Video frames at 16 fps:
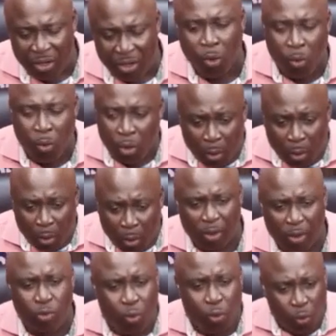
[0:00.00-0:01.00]
We'll
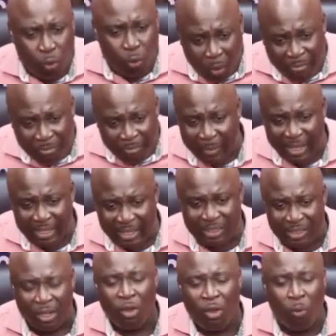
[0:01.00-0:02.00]
support cocoa
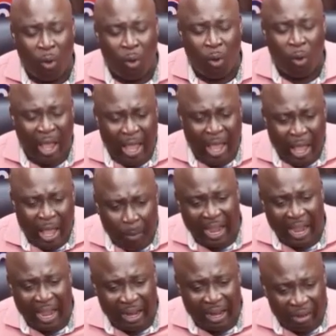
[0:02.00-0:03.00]
farmers. We'll employ
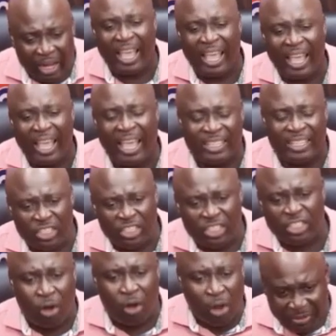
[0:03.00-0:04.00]
agri
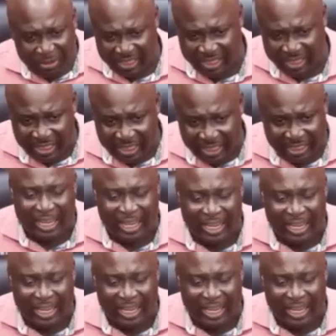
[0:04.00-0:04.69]
extension officers.